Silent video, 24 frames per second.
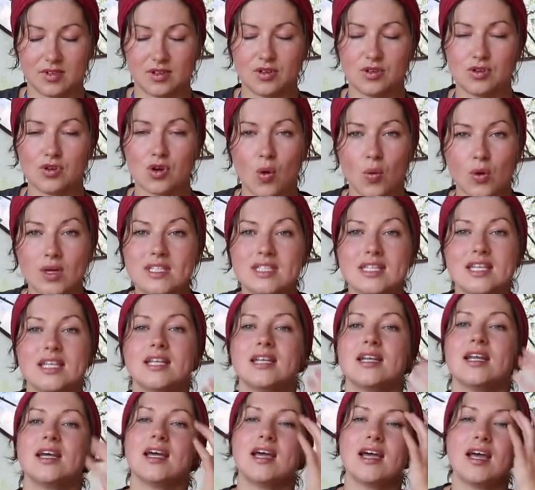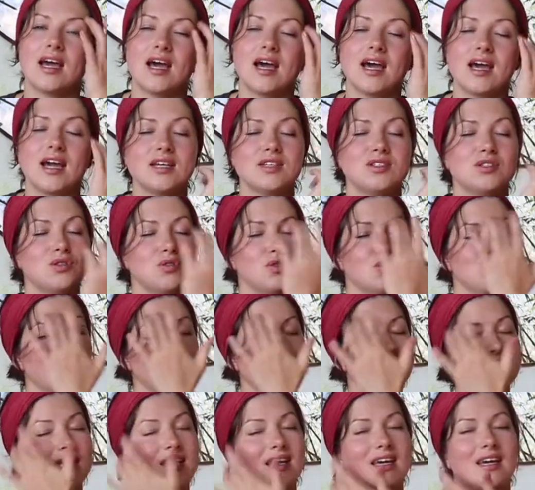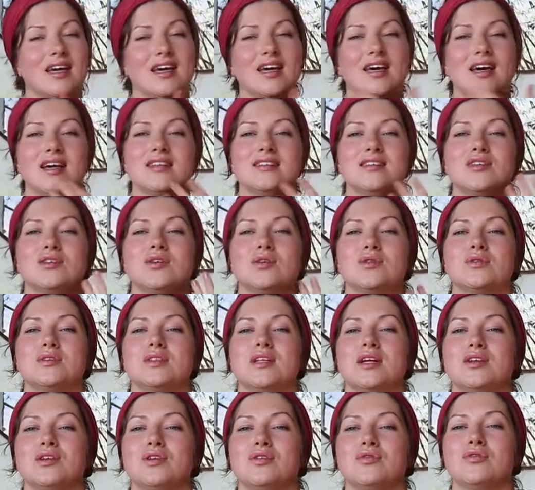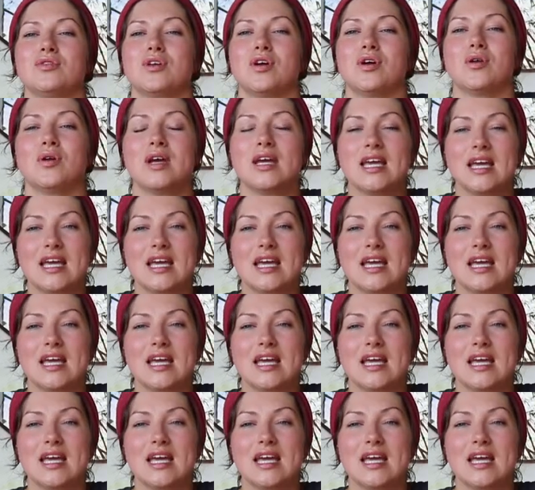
noticing as you drink it, as it goes down your throat,